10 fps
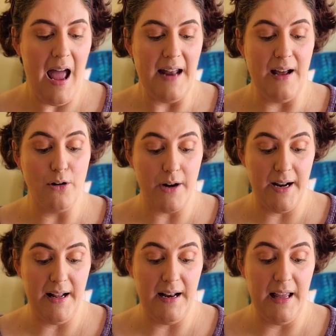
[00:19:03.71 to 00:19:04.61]
And now
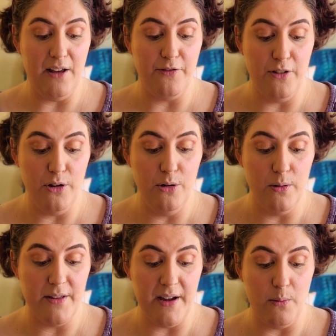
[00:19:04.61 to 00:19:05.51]
granted, if you
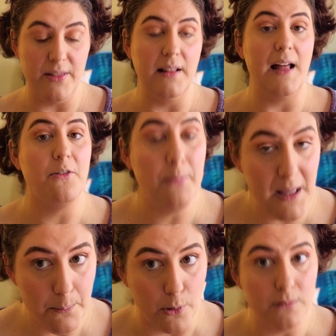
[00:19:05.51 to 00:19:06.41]
are there with a lot of
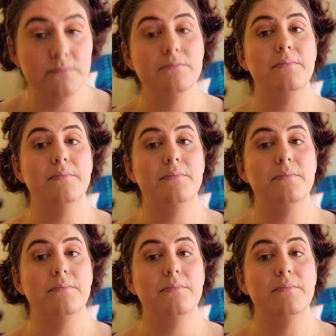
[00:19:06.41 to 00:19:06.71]
people,